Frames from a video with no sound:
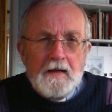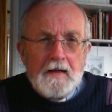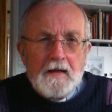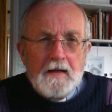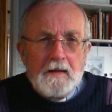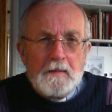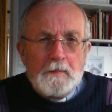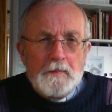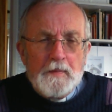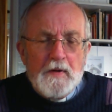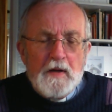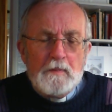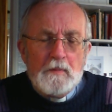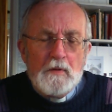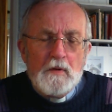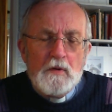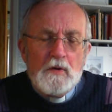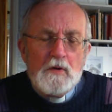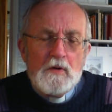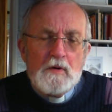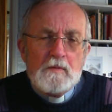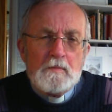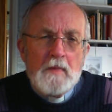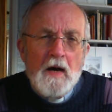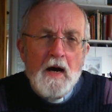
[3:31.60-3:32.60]
And people
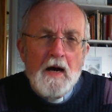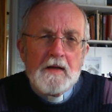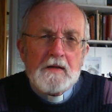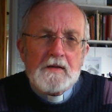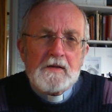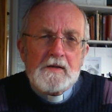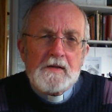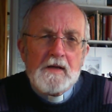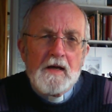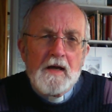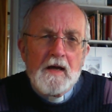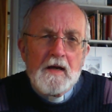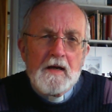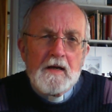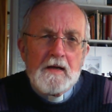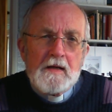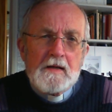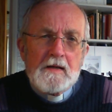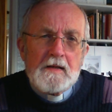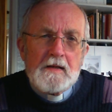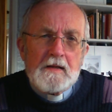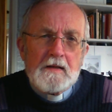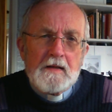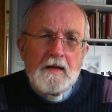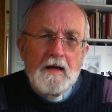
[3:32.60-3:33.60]
who might
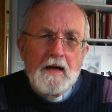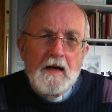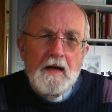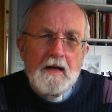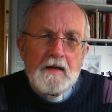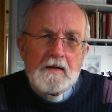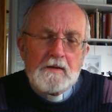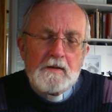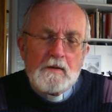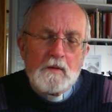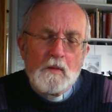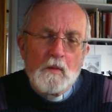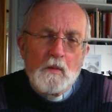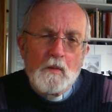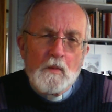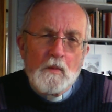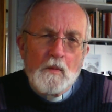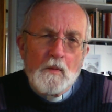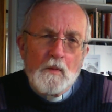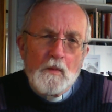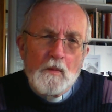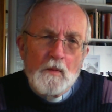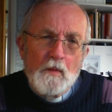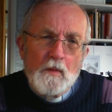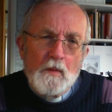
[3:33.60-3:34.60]
say that
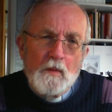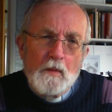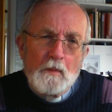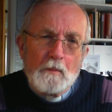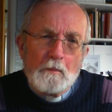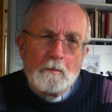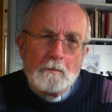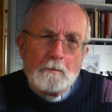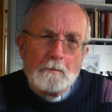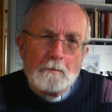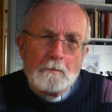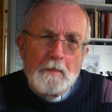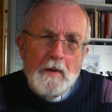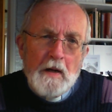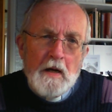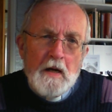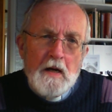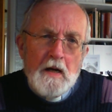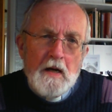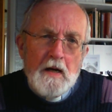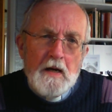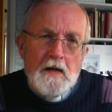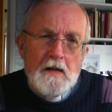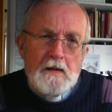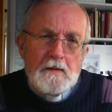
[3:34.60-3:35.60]

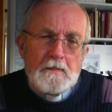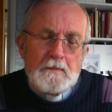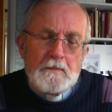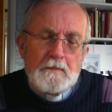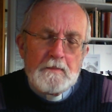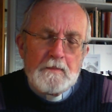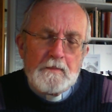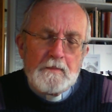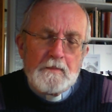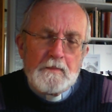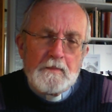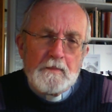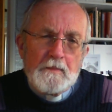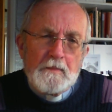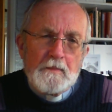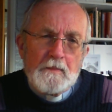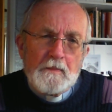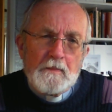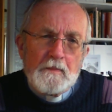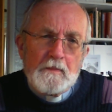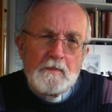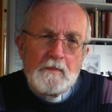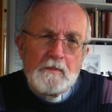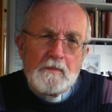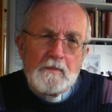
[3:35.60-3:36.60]
by
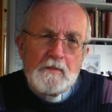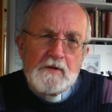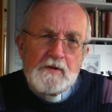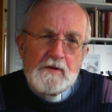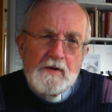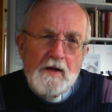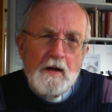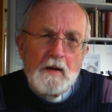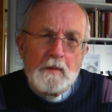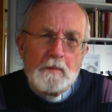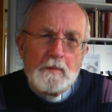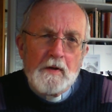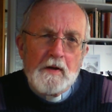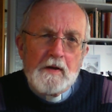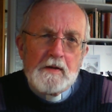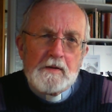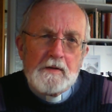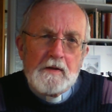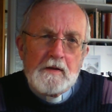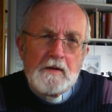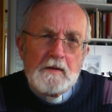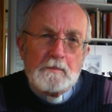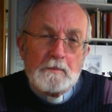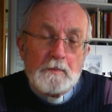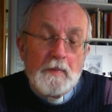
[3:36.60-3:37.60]

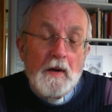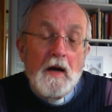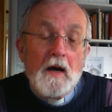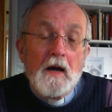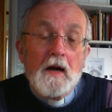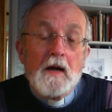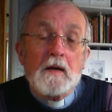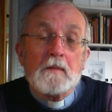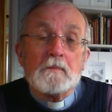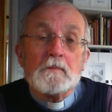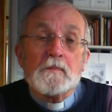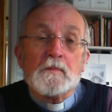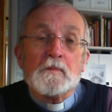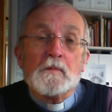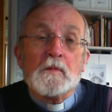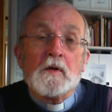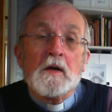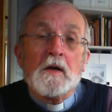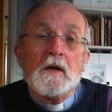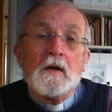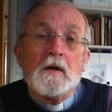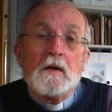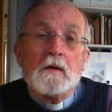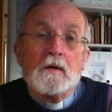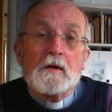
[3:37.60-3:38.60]
celebrating, by
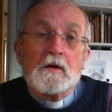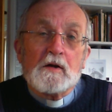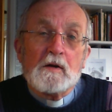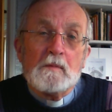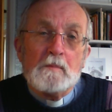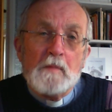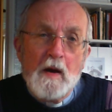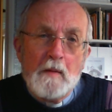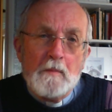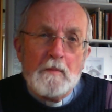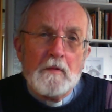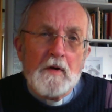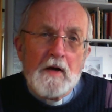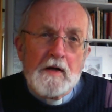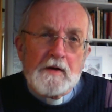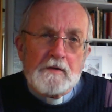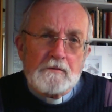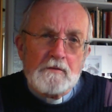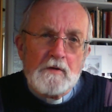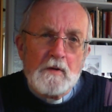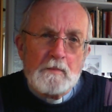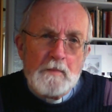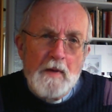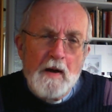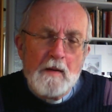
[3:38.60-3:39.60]

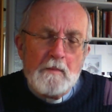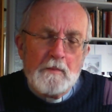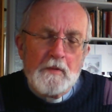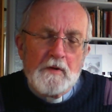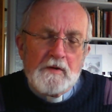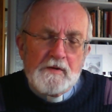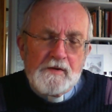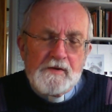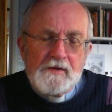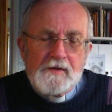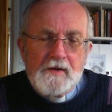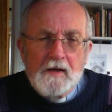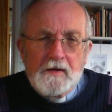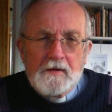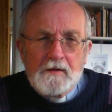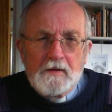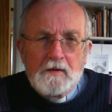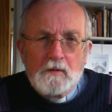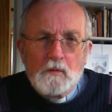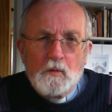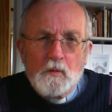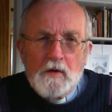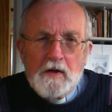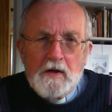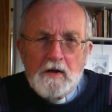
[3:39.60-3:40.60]
commemorating Remembrance Sunday,
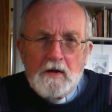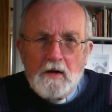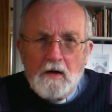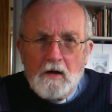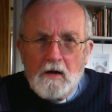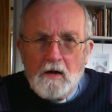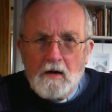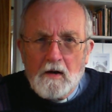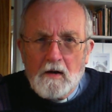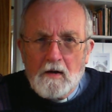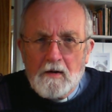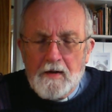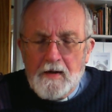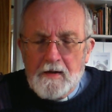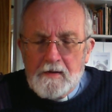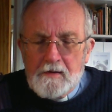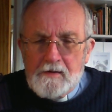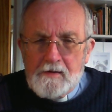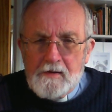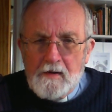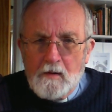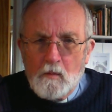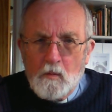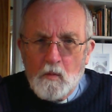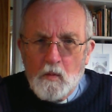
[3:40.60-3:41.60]
we are in
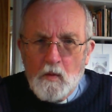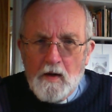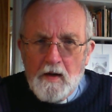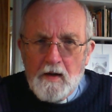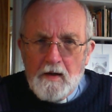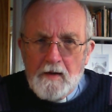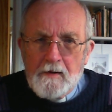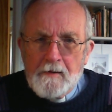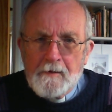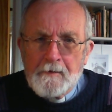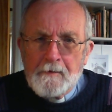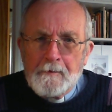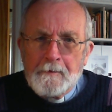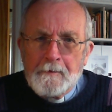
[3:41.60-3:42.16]
some way